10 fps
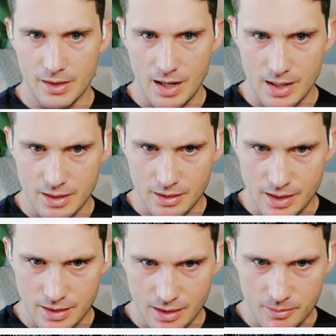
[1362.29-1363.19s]
Okay, so
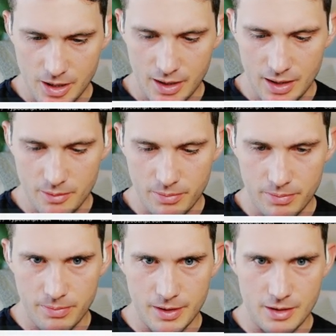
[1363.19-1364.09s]
that's going to be a key
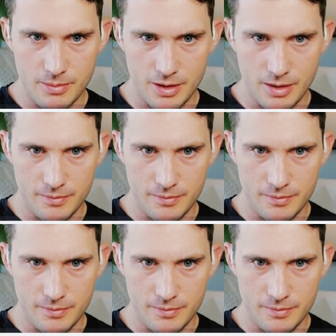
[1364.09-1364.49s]
principle.